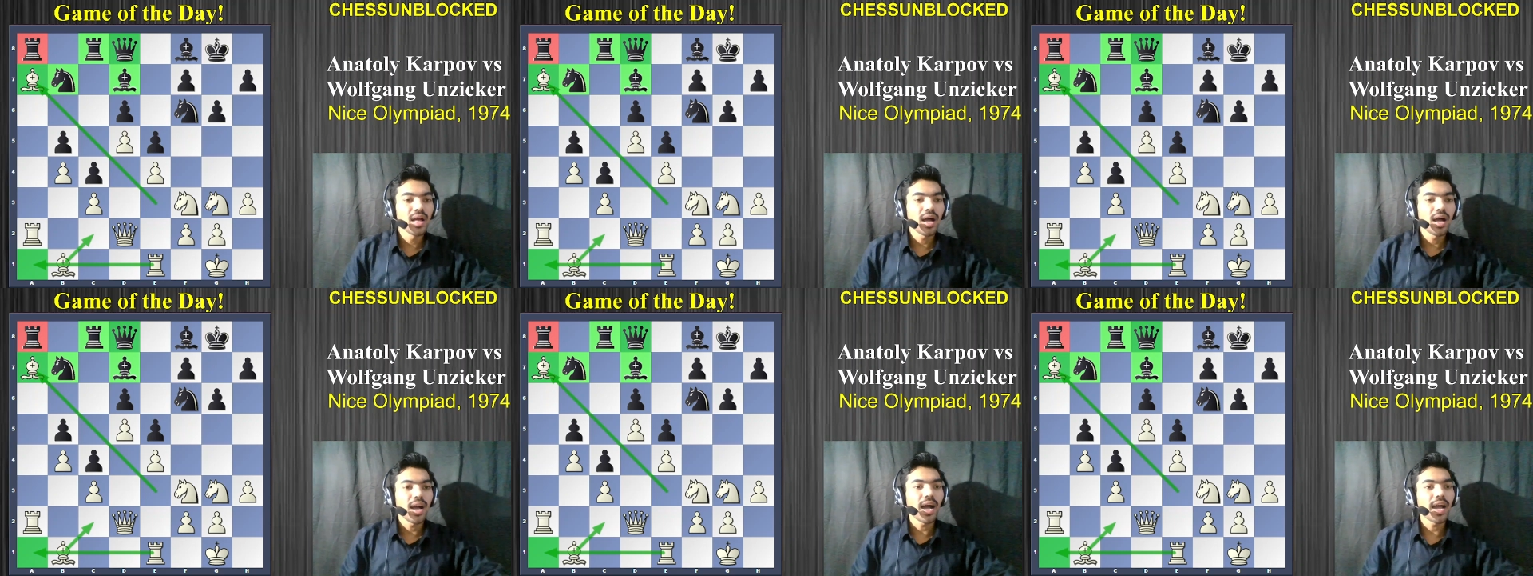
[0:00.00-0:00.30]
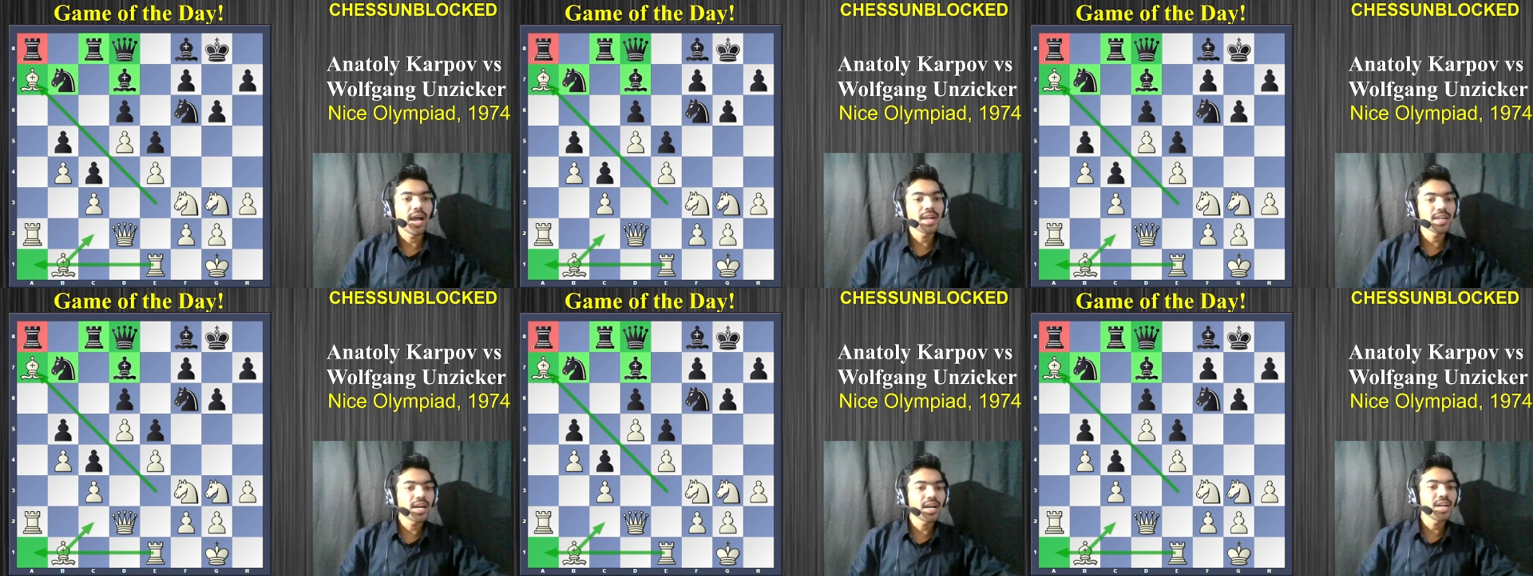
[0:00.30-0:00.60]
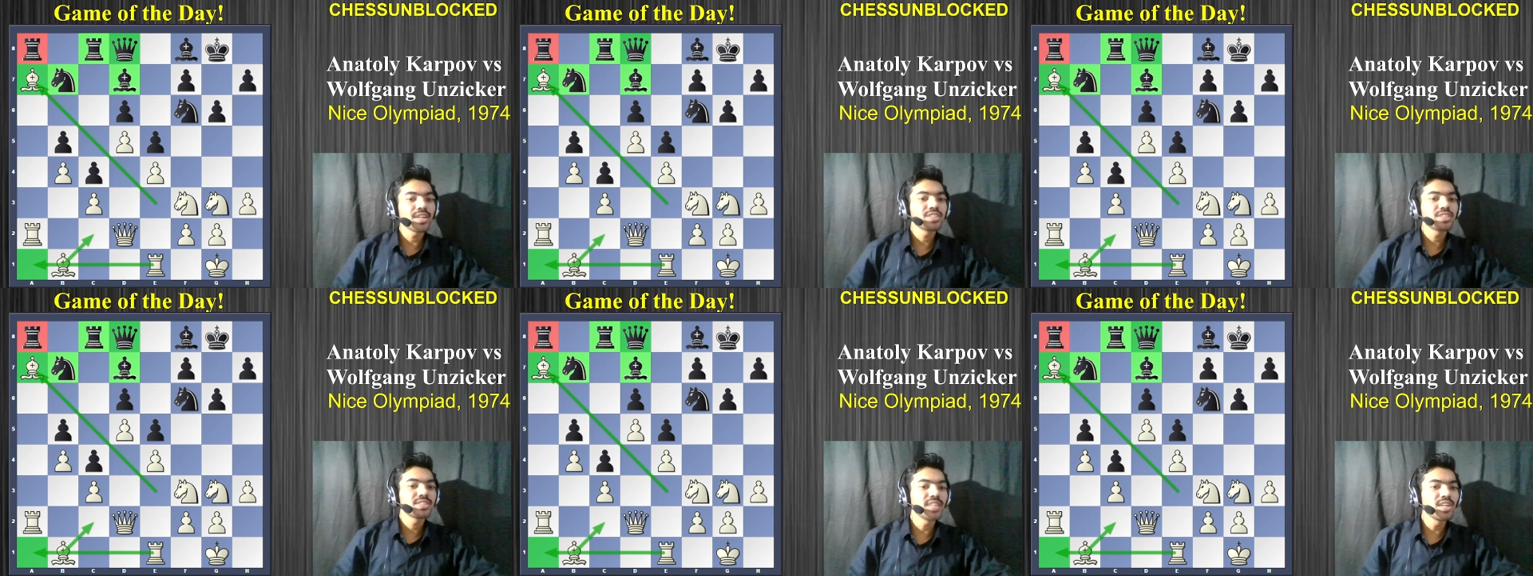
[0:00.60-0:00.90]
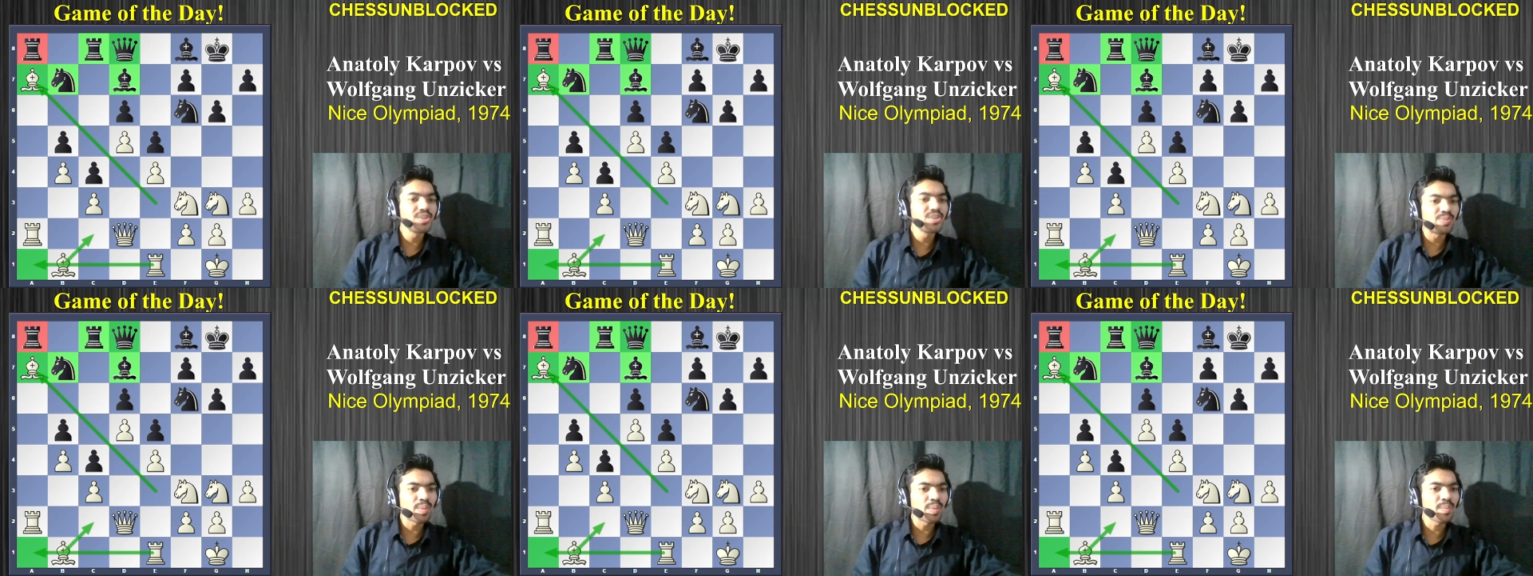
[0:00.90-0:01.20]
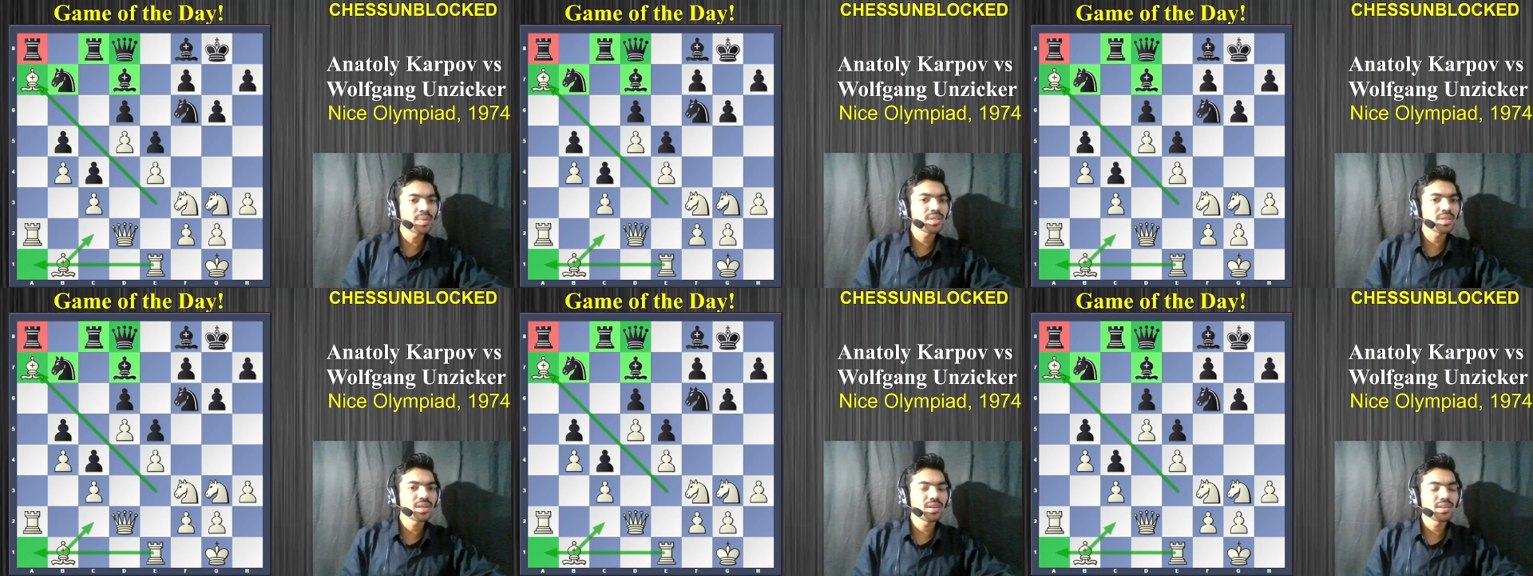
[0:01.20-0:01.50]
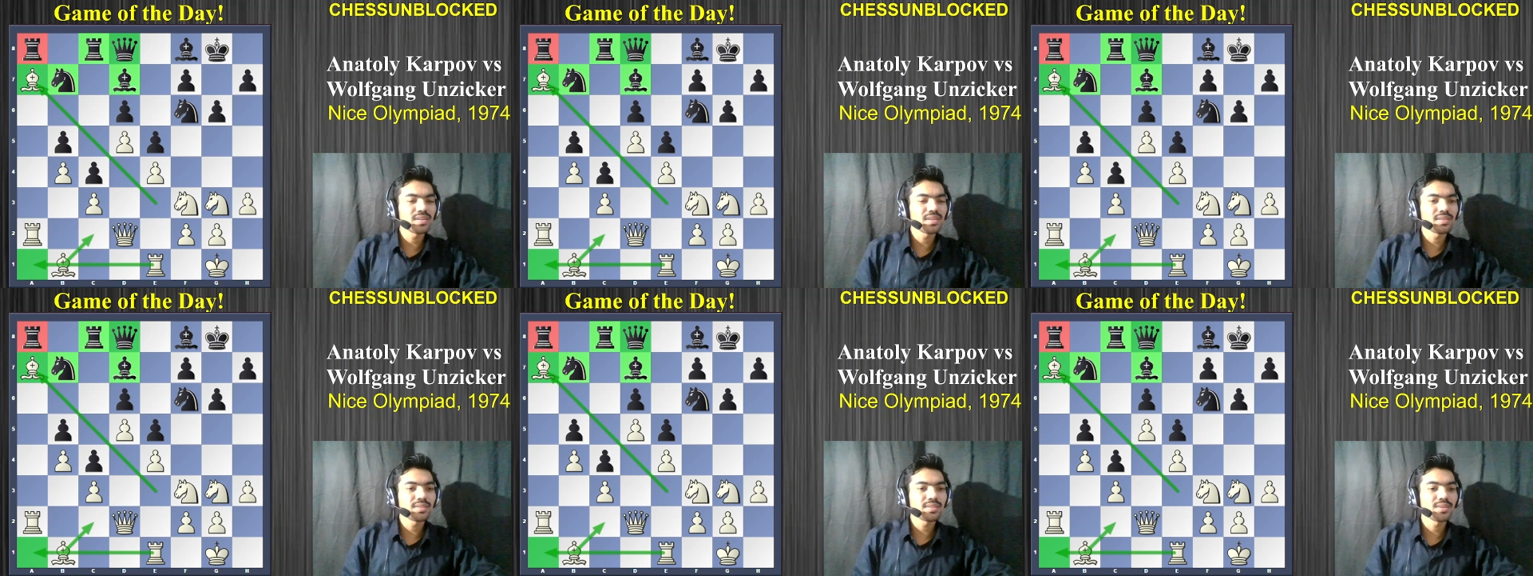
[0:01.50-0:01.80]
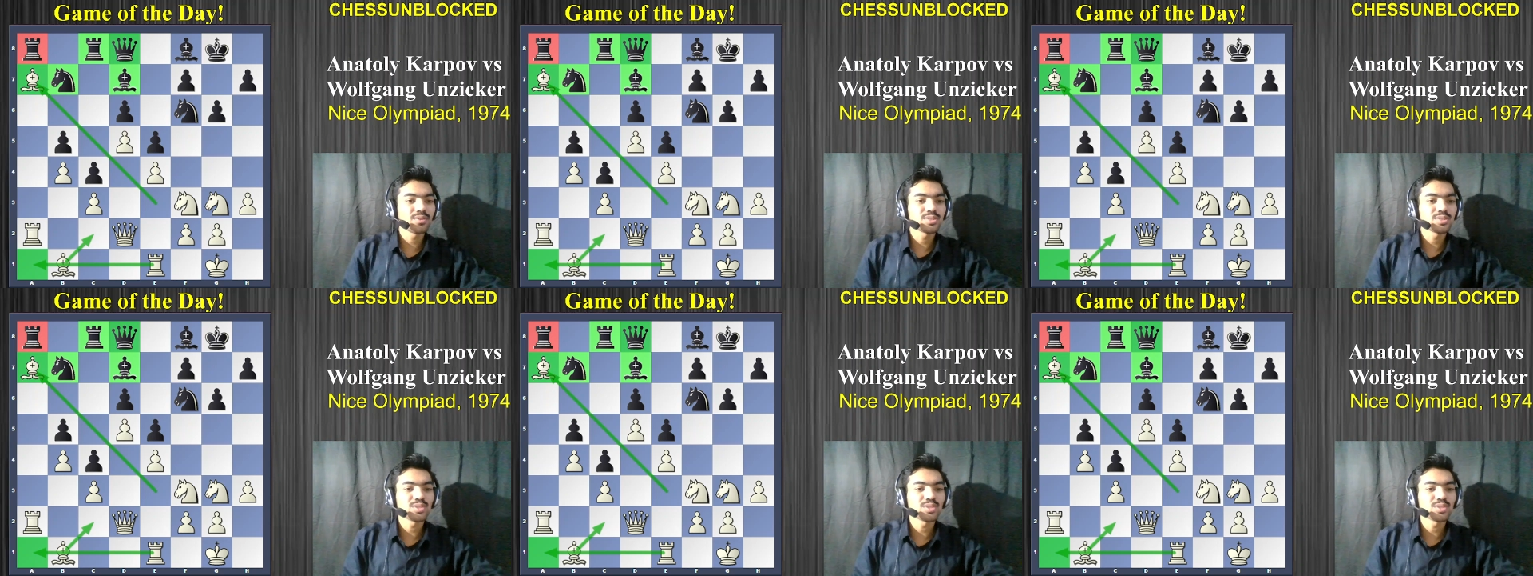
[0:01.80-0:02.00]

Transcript: And I still remember